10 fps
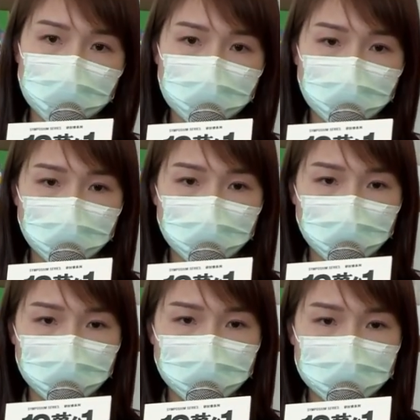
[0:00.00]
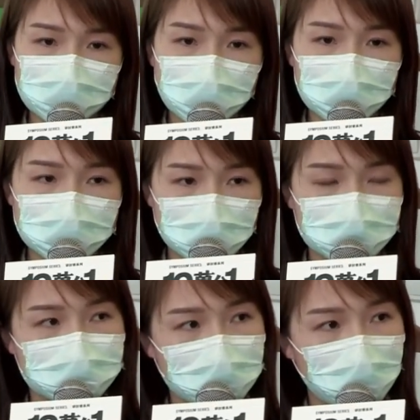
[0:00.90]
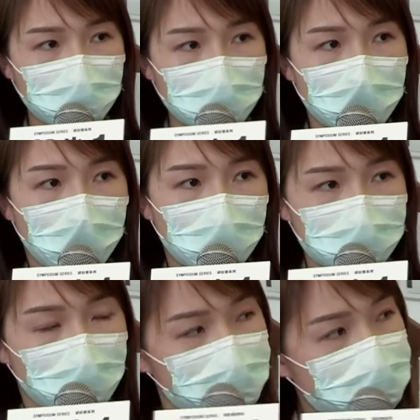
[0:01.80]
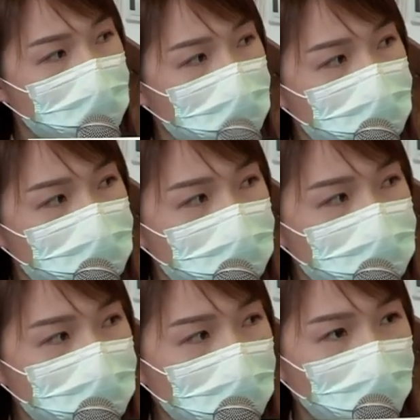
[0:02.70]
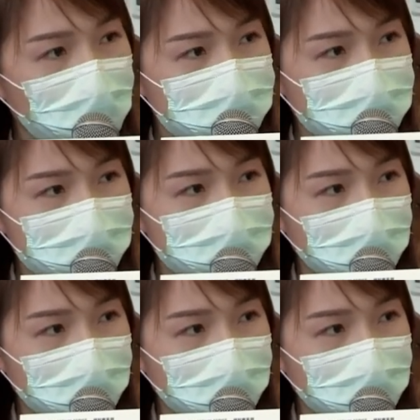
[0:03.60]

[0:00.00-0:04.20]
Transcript: So after participating in the South Innova project,